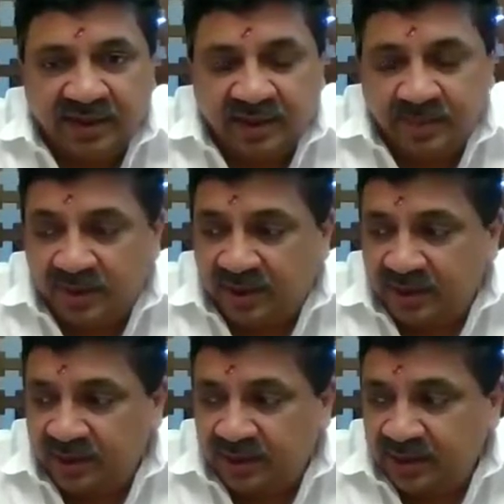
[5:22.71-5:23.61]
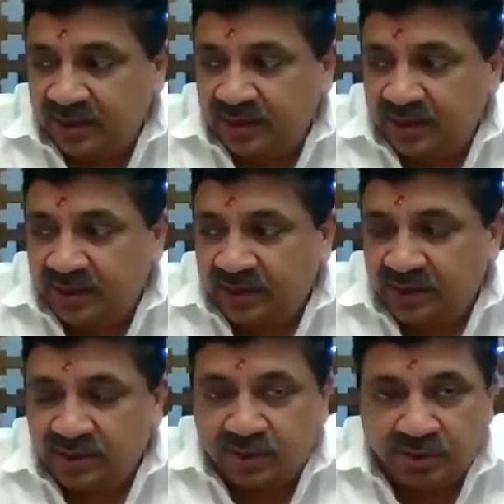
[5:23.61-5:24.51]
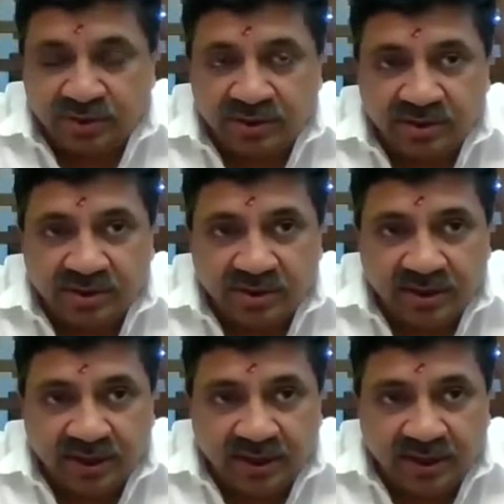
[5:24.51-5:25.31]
independent institutions.